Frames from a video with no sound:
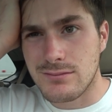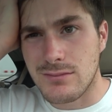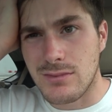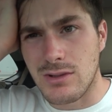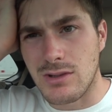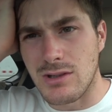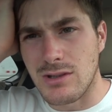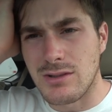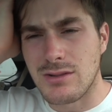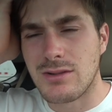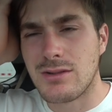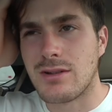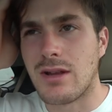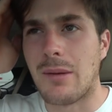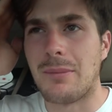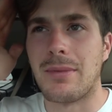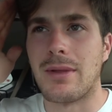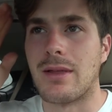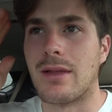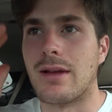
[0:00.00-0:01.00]
or
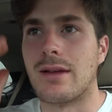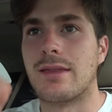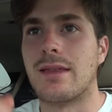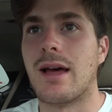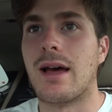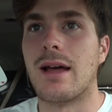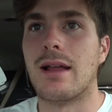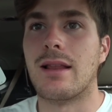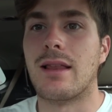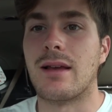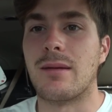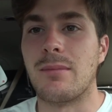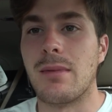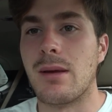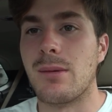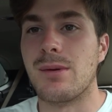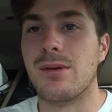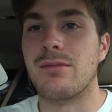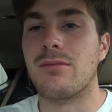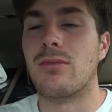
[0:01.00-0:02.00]
something like that, like
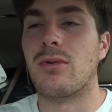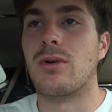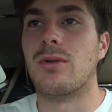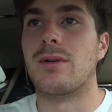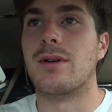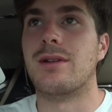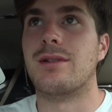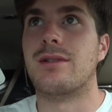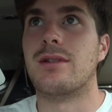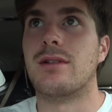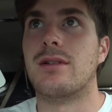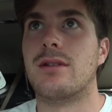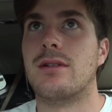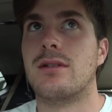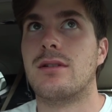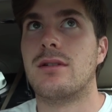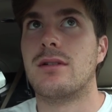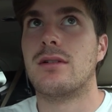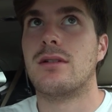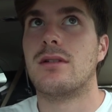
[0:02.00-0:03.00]
maybe even more recent.
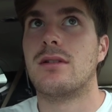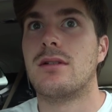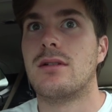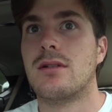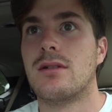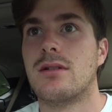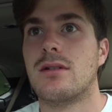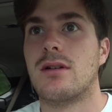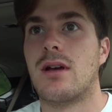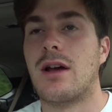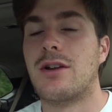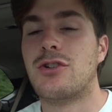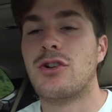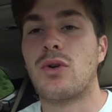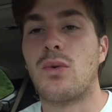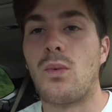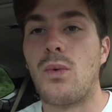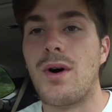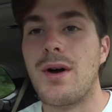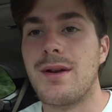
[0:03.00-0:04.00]
I
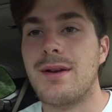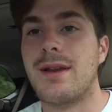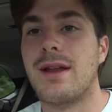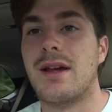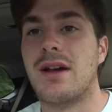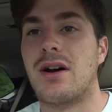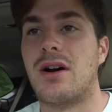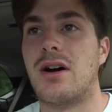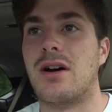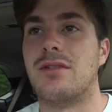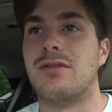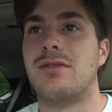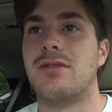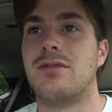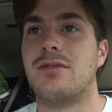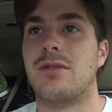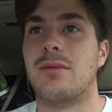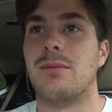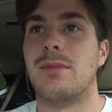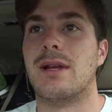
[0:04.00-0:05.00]
took 1 day off
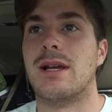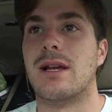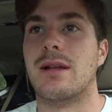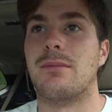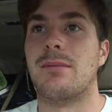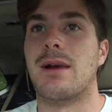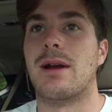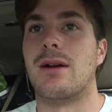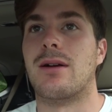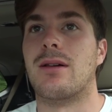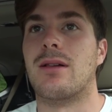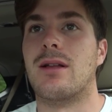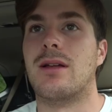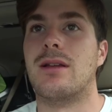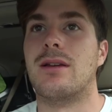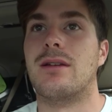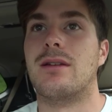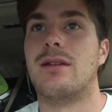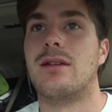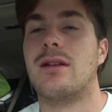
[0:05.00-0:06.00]
from being in
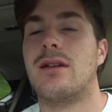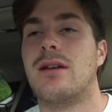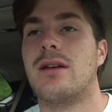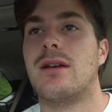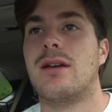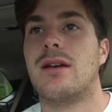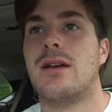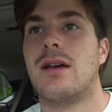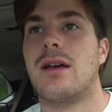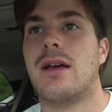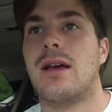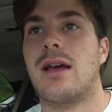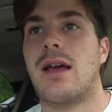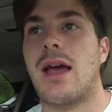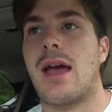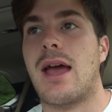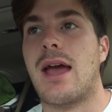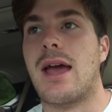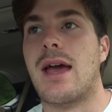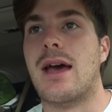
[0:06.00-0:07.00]
Maryland
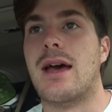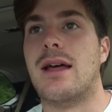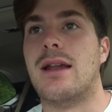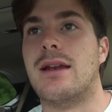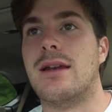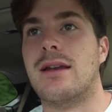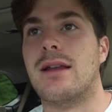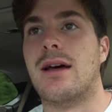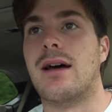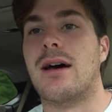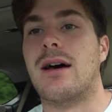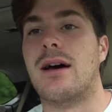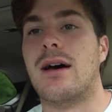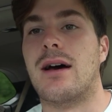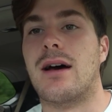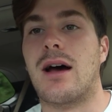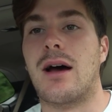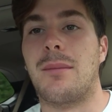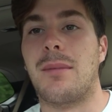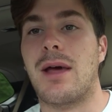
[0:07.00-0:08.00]
and
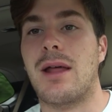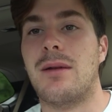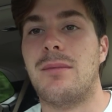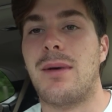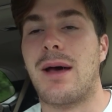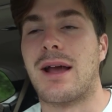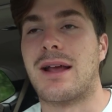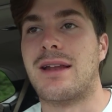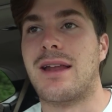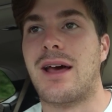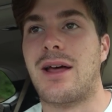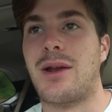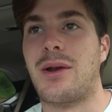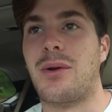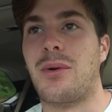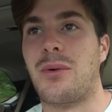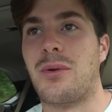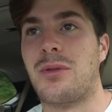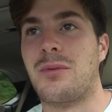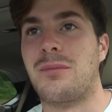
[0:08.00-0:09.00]
I'm heading back down
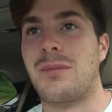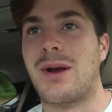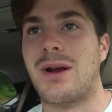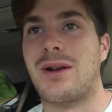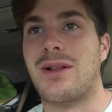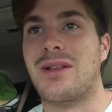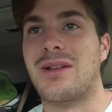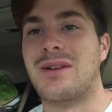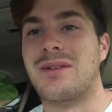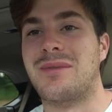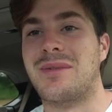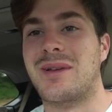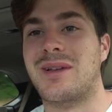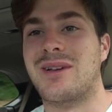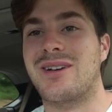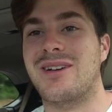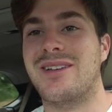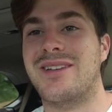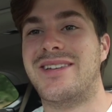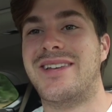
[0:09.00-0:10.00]
to northern Maryland
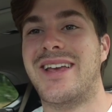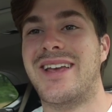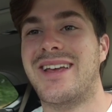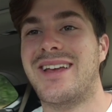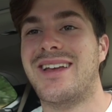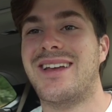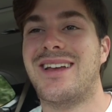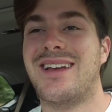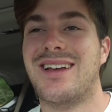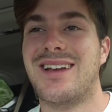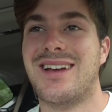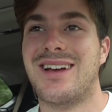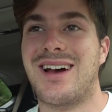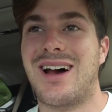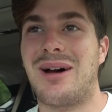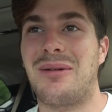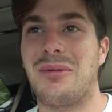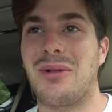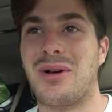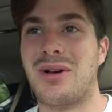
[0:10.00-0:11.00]
because
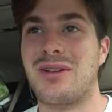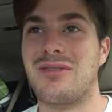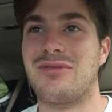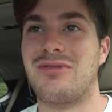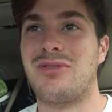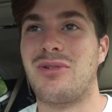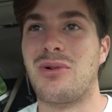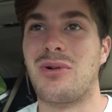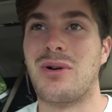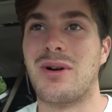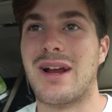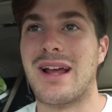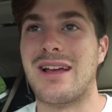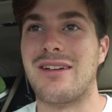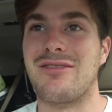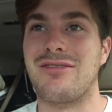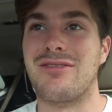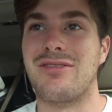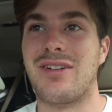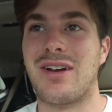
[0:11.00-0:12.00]
I'm looking for
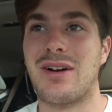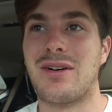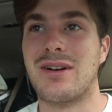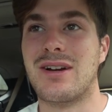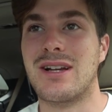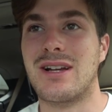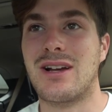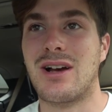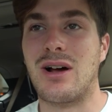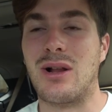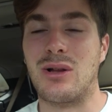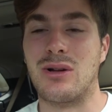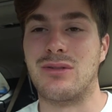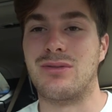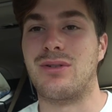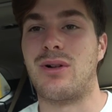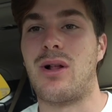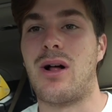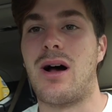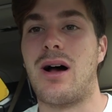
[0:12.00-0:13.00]
a very
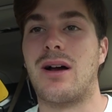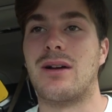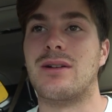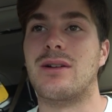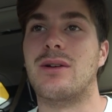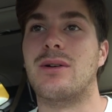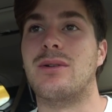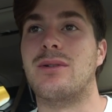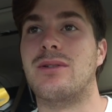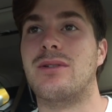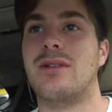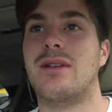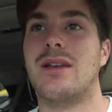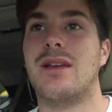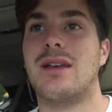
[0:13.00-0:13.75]
colorful hognose.